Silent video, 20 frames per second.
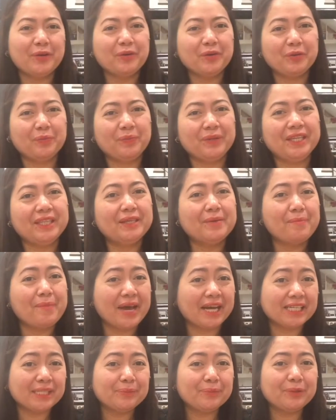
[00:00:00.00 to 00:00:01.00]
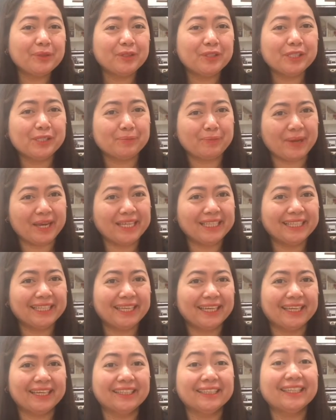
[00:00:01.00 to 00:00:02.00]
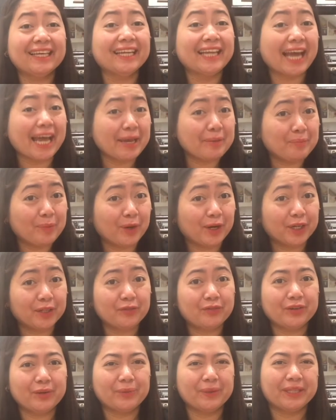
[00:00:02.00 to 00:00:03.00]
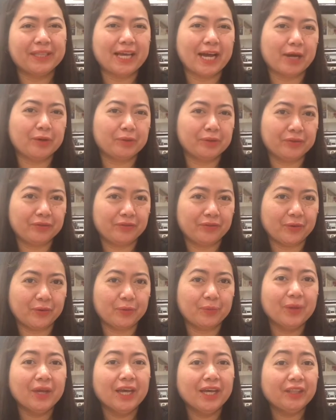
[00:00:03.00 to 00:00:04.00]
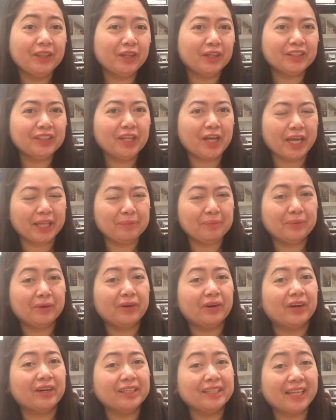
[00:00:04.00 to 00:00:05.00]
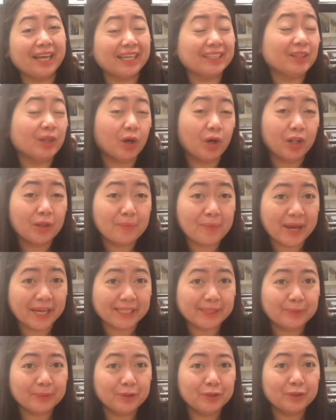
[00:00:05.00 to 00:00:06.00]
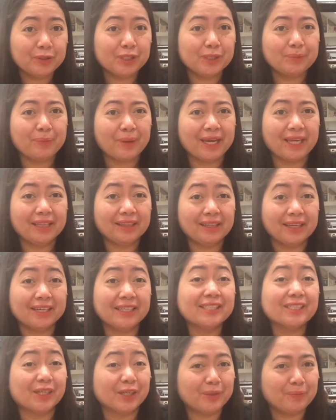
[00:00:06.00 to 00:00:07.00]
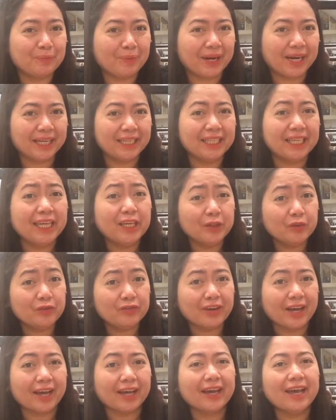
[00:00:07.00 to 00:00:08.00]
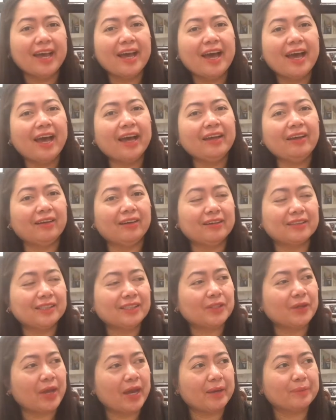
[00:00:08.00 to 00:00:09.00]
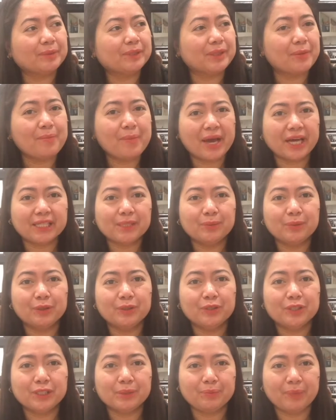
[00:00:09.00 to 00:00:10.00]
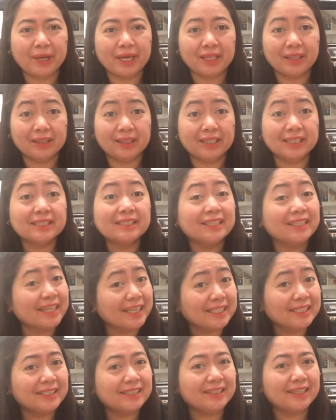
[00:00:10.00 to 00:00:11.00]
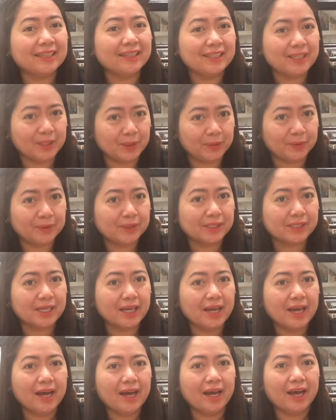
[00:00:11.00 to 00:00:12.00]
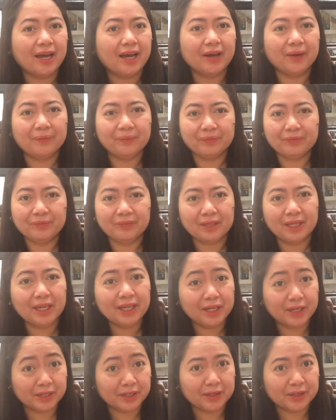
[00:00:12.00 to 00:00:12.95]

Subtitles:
Would be the mass-produced painting that I bought from Andawe Foam. Don't get me wrong, not all mass-produced paintings are bad. In fact, I also have some mass-produced paintings that I still use in our